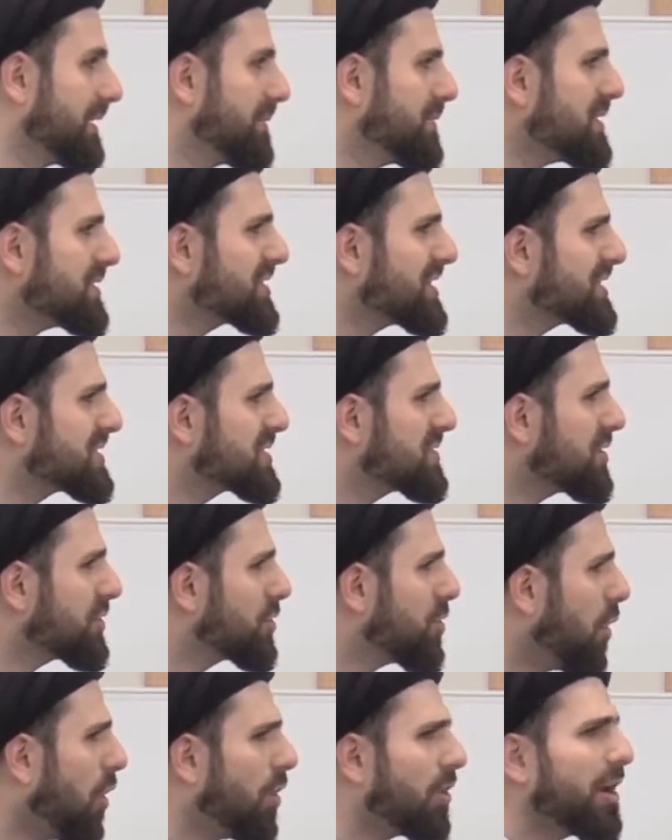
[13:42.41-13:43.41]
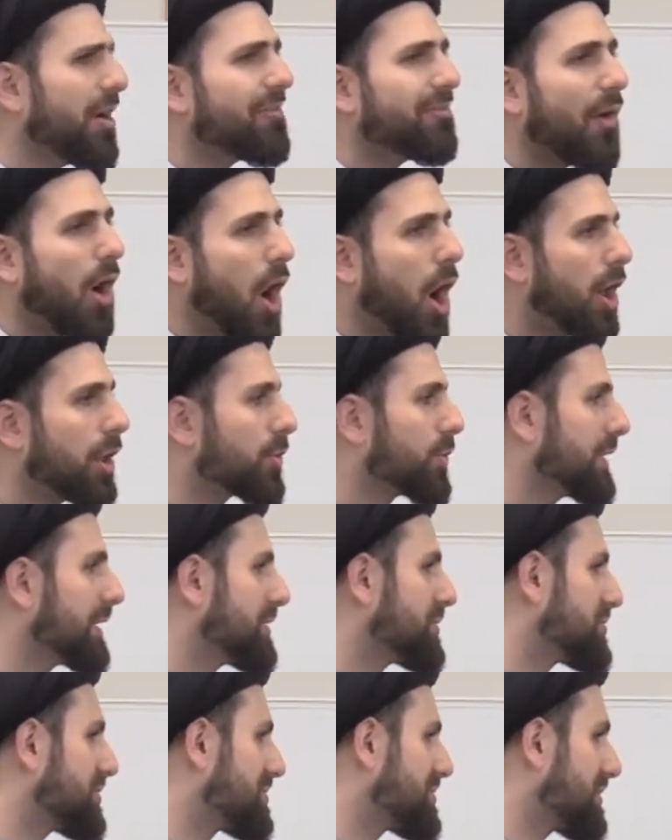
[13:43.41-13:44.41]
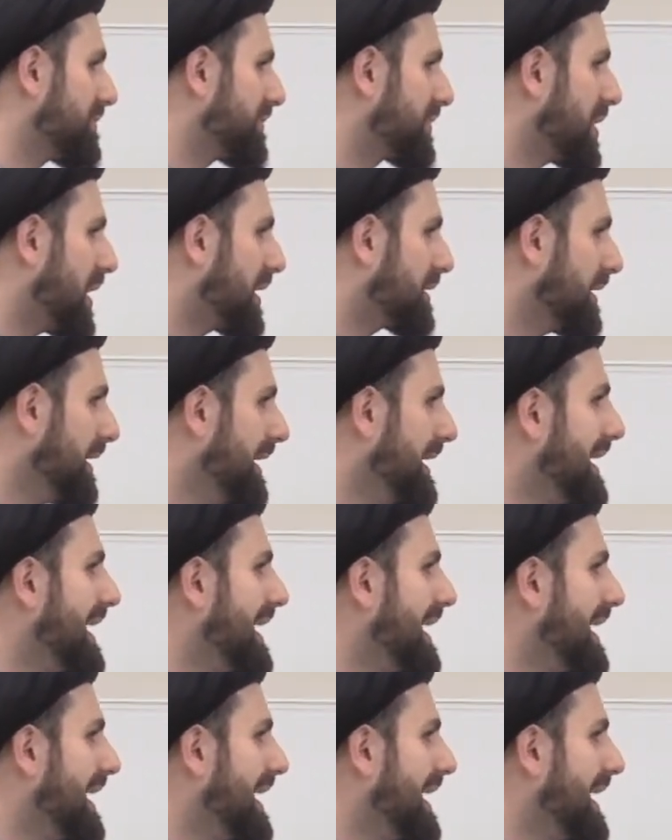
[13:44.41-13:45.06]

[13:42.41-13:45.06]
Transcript: This is the core of all religions of God.